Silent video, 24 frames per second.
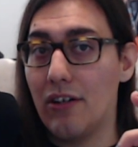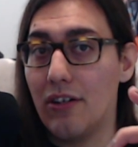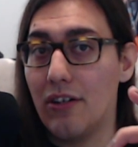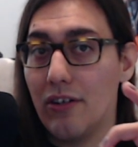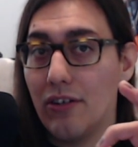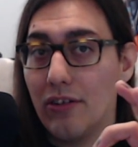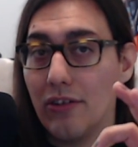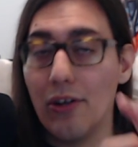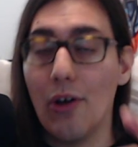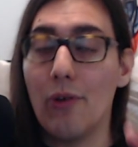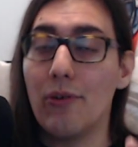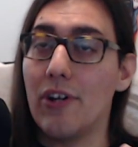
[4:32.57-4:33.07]

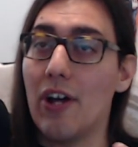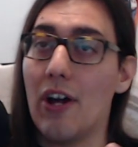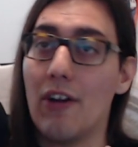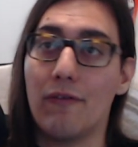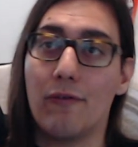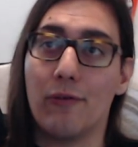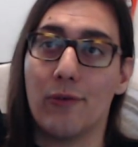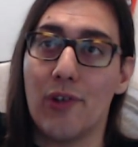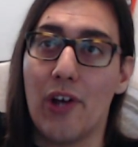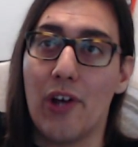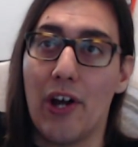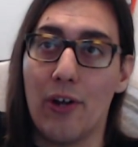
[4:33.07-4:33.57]
low
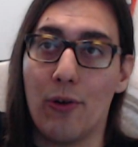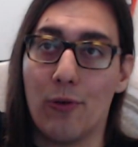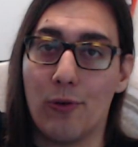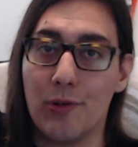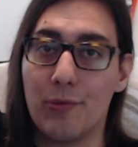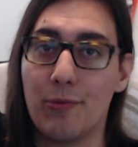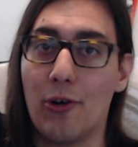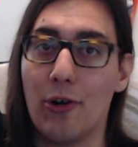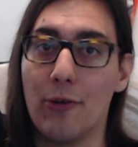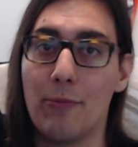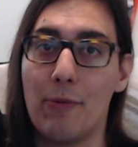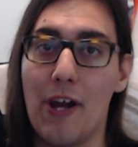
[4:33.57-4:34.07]
downforce, high
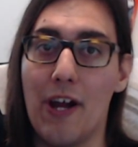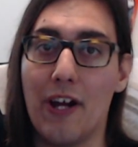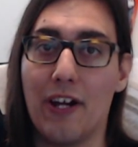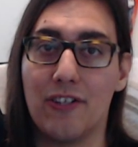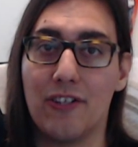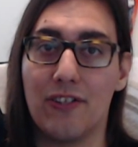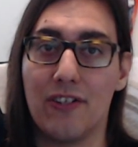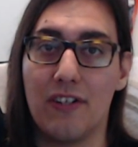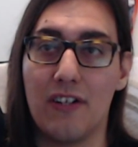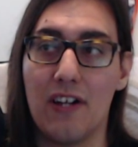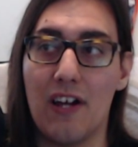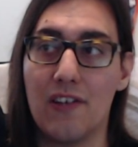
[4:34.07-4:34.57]
horsepower package
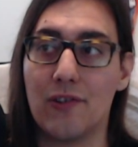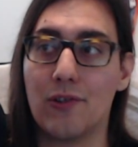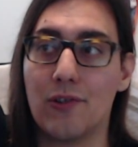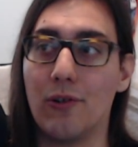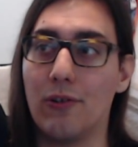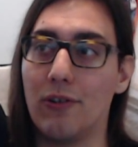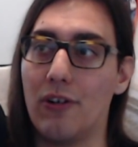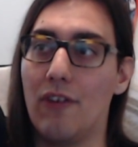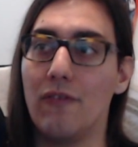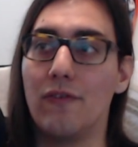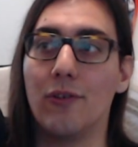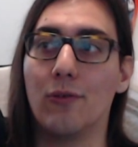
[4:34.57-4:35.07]
in
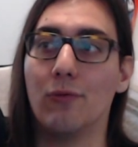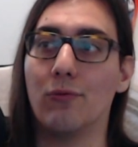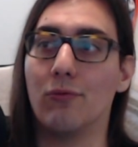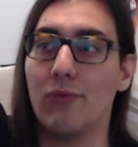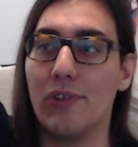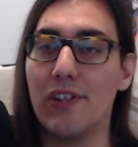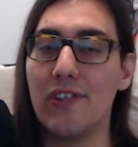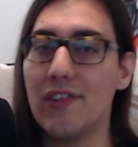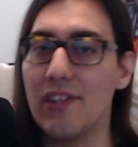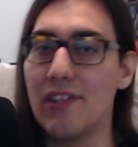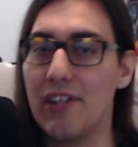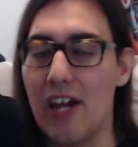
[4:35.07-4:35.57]
NASCAR of the
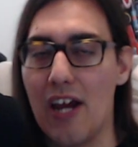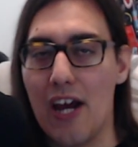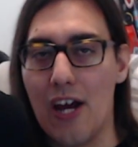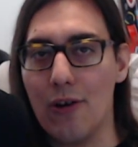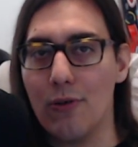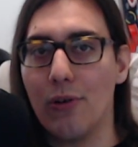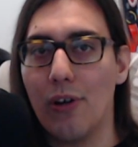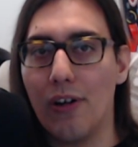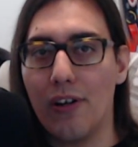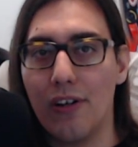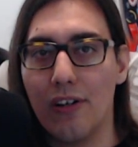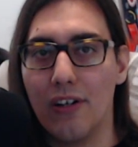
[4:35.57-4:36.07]
recent
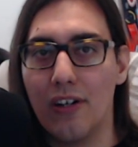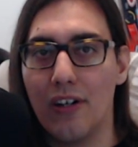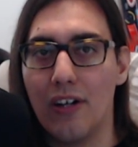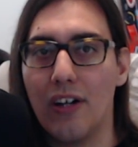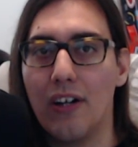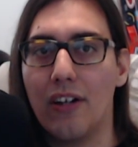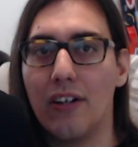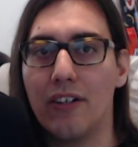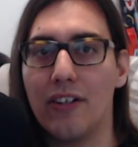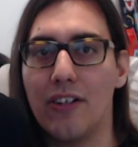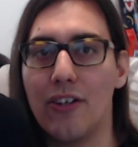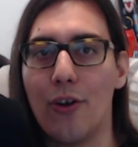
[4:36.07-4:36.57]
era,
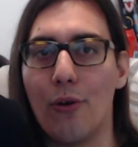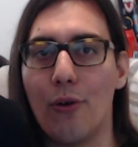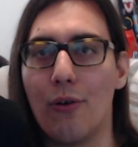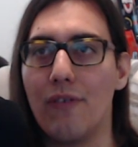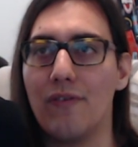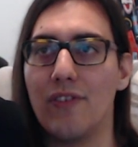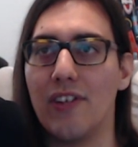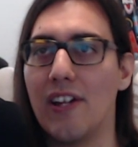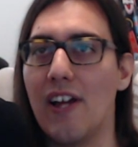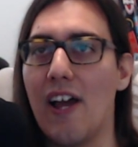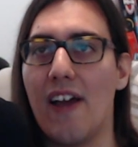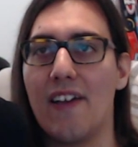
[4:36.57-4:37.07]
of
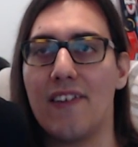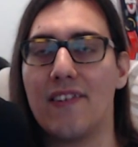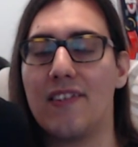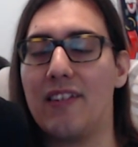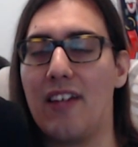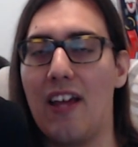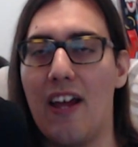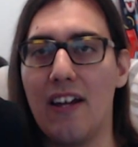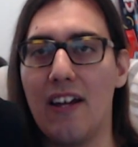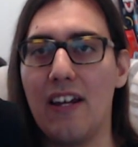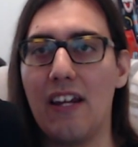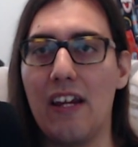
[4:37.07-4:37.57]
the last
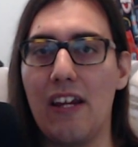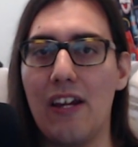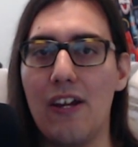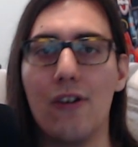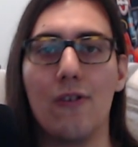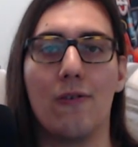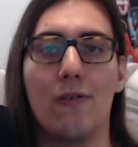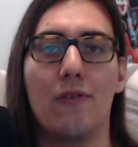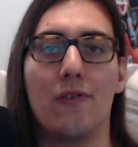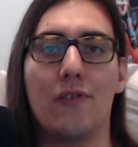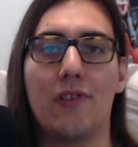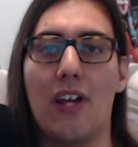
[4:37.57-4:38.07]
10
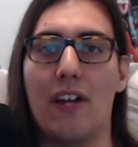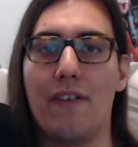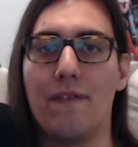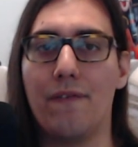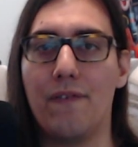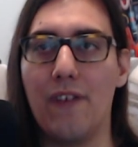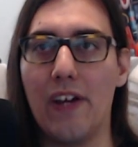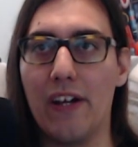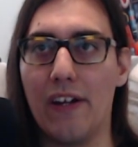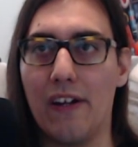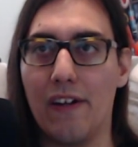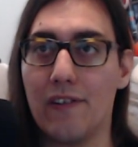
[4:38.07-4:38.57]
years at
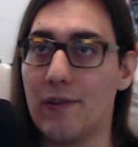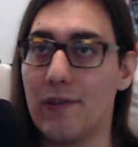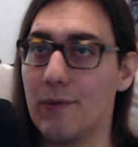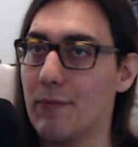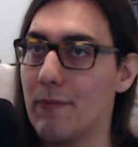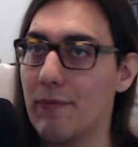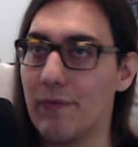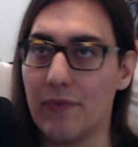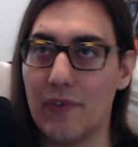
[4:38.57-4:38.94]
Phoenix.